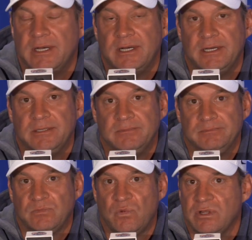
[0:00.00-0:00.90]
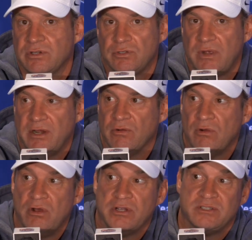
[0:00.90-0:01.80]
Um, whether it's right or
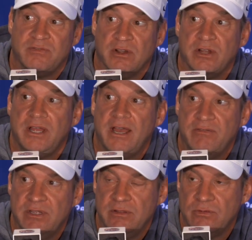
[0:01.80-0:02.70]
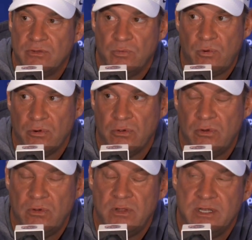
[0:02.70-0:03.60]
wrong, is very heavy through the
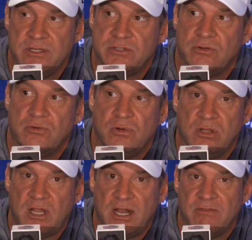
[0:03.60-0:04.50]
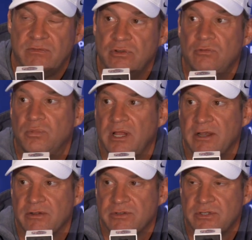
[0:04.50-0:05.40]
portal. And so a lot of new players.